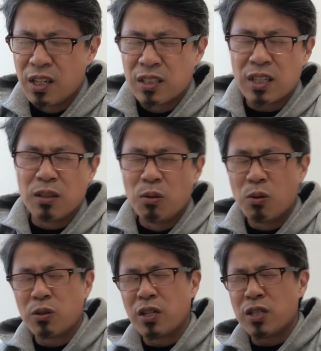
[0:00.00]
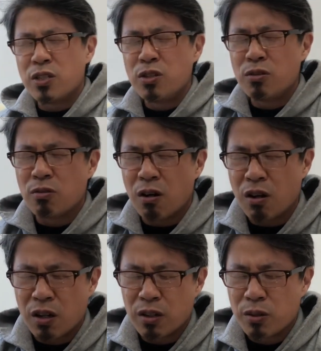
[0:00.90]
That, Lord, that you
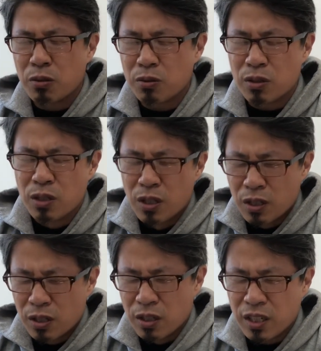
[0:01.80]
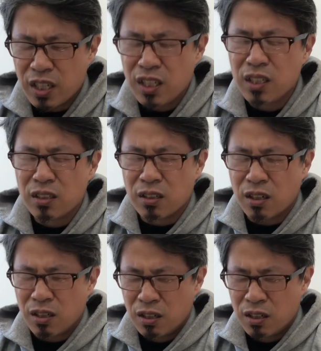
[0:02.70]
are the, the healer.